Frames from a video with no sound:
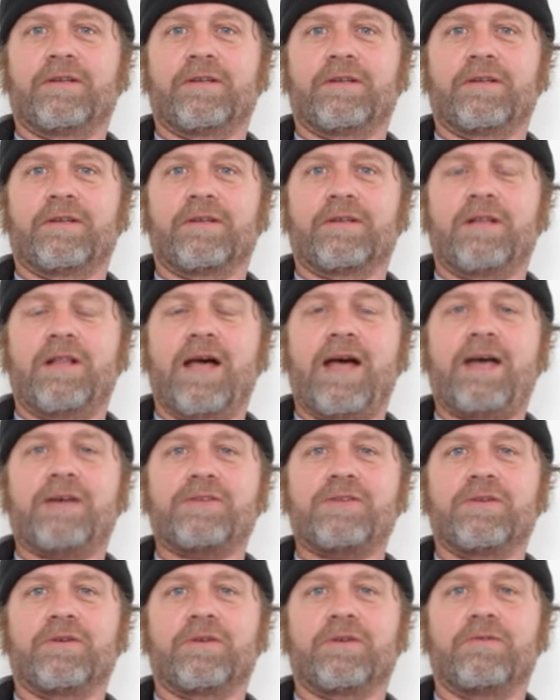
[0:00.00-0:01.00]
the
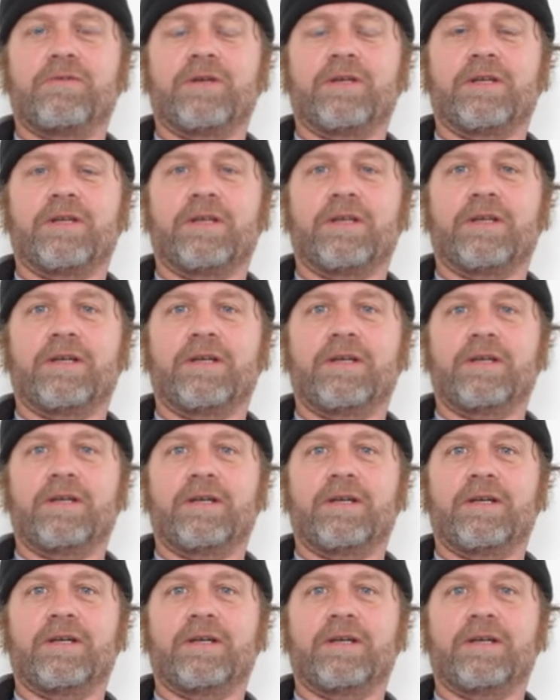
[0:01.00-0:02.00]
class you can really
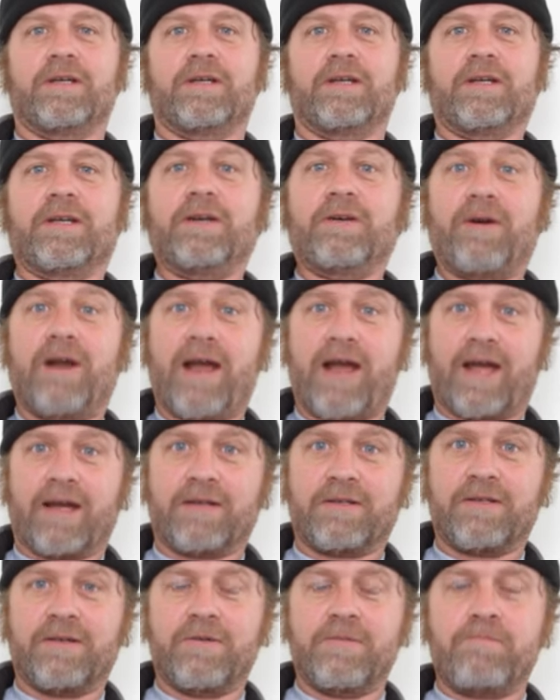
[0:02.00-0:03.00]

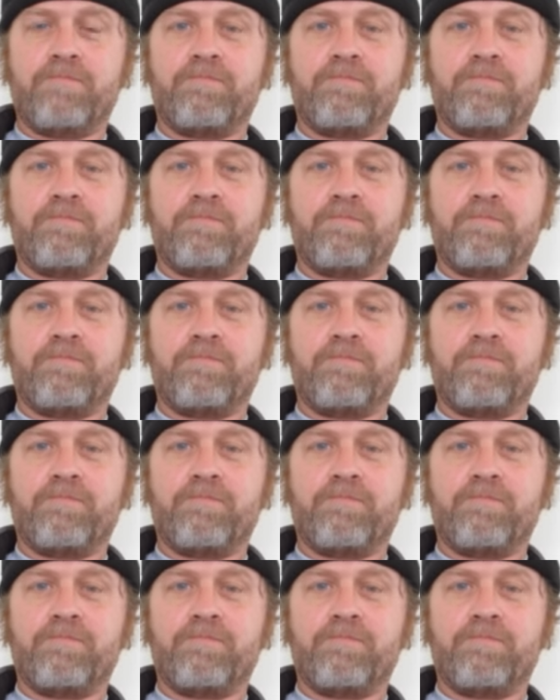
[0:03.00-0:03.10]
interact.